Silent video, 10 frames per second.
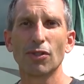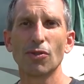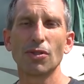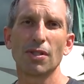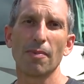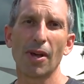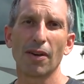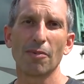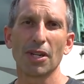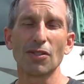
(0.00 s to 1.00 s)
reduce the
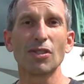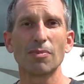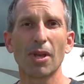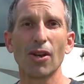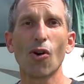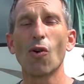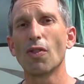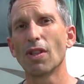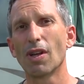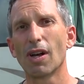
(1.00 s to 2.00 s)
amount of money you spend over
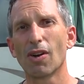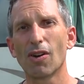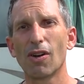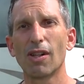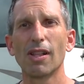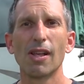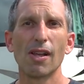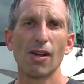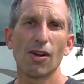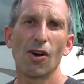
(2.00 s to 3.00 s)
the long haul
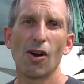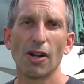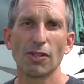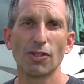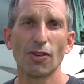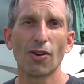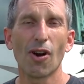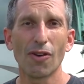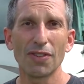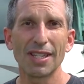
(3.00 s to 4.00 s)
on your
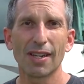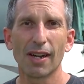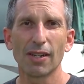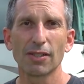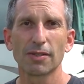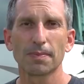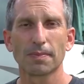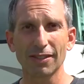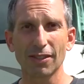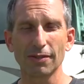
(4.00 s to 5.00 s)
RV tires.
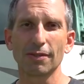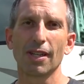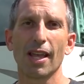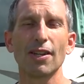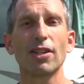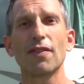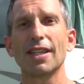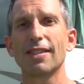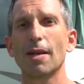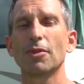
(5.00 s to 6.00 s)
And to give an
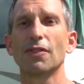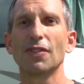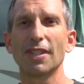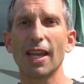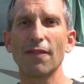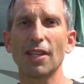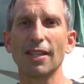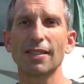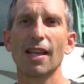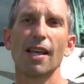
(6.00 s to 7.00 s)
example of
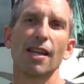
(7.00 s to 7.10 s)
savings,